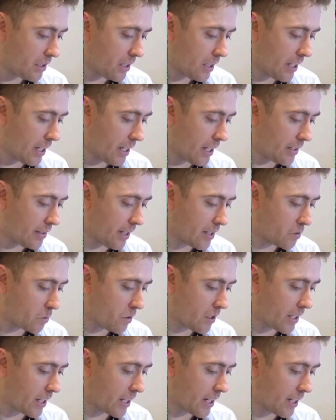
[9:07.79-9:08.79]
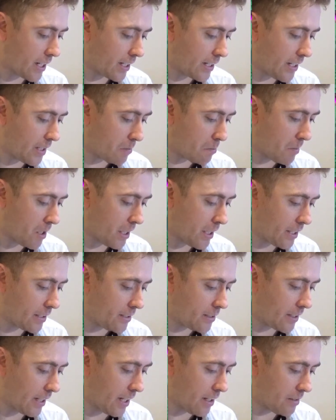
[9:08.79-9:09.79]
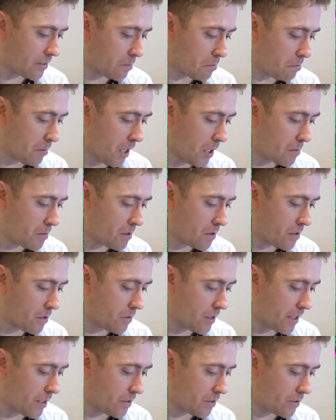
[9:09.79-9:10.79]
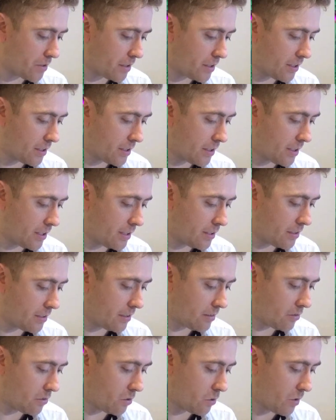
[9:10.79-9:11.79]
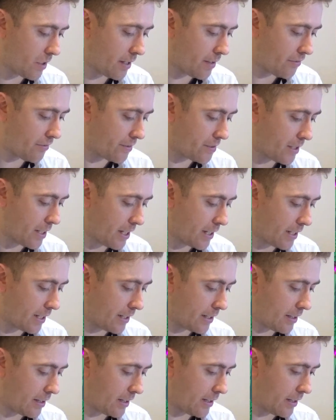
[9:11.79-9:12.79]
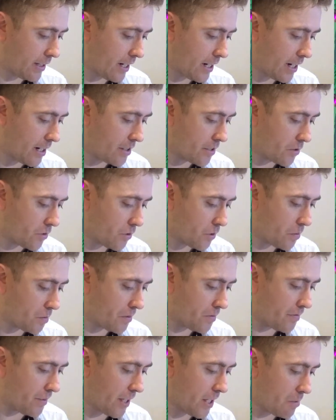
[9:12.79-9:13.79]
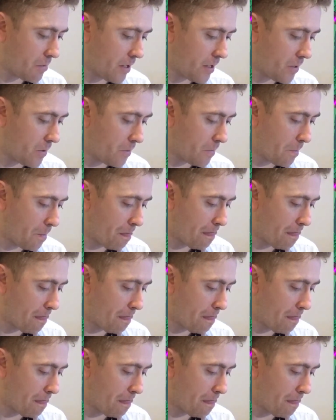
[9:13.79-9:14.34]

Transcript: That's why I kind of keep my skeleton bomber around, because he's great for taking large groups of them out.